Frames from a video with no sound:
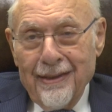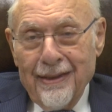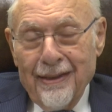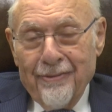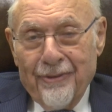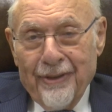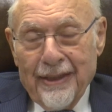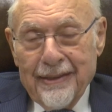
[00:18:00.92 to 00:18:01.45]

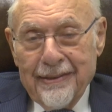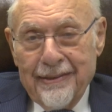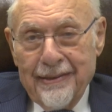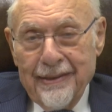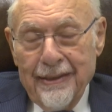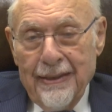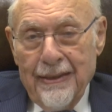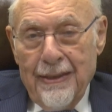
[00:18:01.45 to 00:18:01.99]

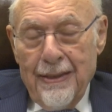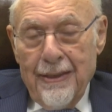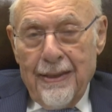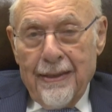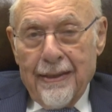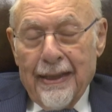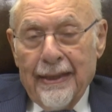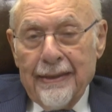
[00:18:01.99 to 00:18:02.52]
effects.
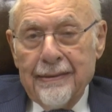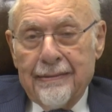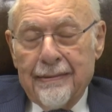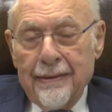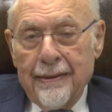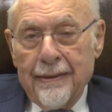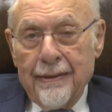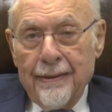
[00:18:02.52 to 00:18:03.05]

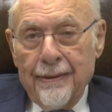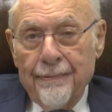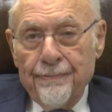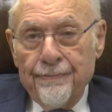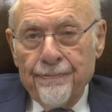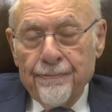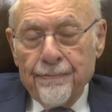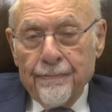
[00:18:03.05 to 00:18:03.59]
Right.
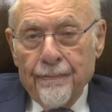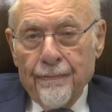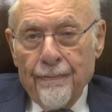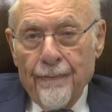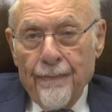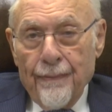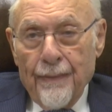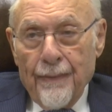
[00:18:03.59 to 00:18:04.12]
Um,
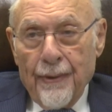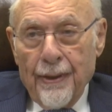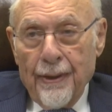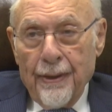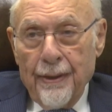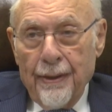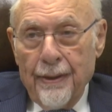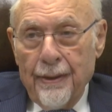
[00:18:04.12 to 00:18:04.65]
I
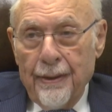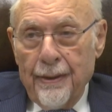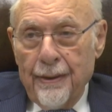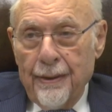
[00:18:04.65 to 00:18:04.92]
just want